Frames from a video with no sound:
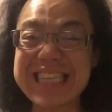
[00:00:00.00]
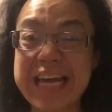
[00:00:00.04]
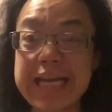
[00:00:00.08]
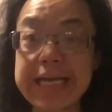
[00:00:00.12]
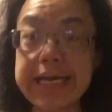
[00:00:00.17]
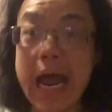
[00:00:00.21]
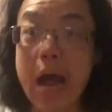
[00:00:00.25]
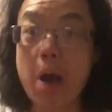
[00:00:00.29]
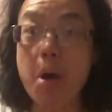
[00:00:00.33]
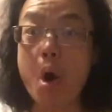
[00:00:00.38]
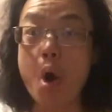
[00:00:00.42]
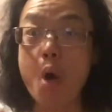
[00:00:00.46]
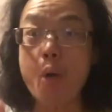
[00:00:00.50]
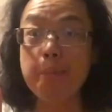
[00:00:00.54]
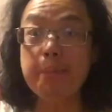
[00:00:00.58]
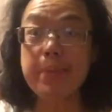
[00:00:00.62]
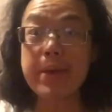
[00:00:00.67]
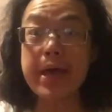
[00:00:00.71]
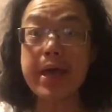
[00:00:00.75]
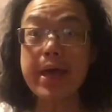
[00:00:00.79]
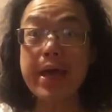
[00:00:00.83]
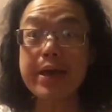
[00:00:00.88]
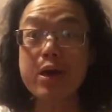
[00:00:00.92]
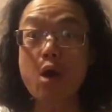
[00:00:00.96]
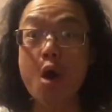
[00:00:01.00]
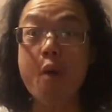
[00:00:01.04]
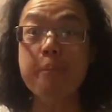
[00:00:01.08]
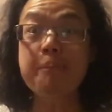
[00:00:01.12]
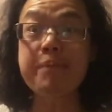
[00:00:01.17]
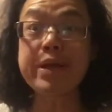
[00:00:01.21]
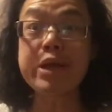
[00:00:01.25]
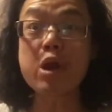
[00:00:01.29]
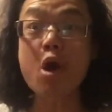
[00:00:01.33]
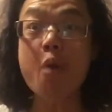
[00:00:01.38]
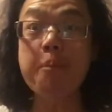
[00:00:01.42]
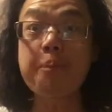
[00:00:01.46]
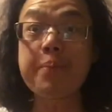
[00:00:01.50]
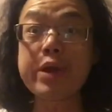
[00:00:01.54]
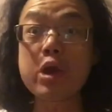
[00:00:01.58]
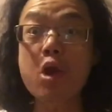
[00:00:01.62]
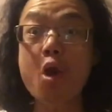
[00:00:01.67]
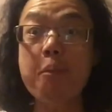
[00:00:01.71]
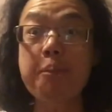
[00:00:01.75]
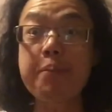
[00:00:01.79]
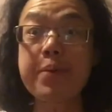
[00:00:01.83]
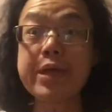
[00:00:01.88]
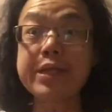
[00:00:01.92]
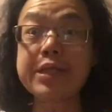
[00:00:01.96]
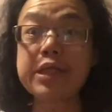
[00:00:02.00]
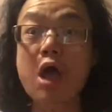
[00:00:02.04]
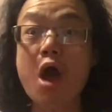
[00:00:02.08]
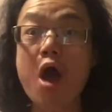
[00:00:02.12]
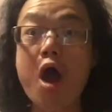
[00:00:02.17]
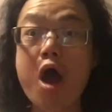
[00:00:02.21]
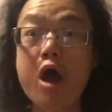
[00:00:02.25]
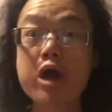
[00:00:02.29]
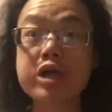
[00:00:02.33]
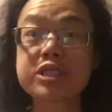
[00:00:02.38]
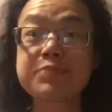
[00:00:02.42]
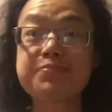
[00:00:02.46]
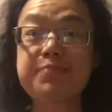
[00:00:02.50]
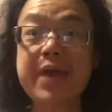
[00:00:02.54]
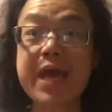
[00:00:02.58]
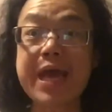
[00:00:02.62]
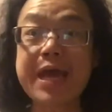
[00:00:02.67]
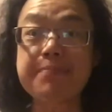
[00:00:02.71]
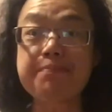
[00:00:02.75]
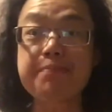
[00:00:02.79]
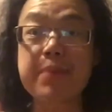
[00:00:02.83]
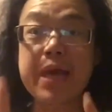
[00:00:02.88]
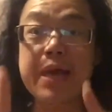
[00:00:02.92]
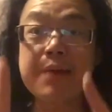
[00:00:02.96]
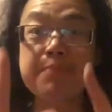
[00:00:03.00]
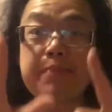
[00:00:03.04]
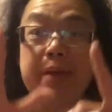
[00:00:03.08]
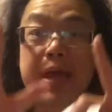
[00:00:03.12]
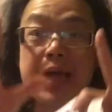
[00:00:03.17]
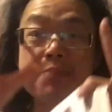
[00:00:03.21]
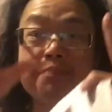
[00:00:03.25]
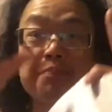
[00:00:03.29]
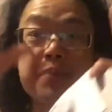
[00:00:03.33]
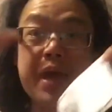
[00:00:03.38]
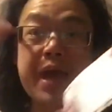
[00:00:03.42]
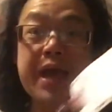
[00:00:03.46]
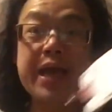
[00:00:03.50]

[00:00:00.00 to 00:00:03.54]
Now open, open, open, open. Large. Big, big, big, big.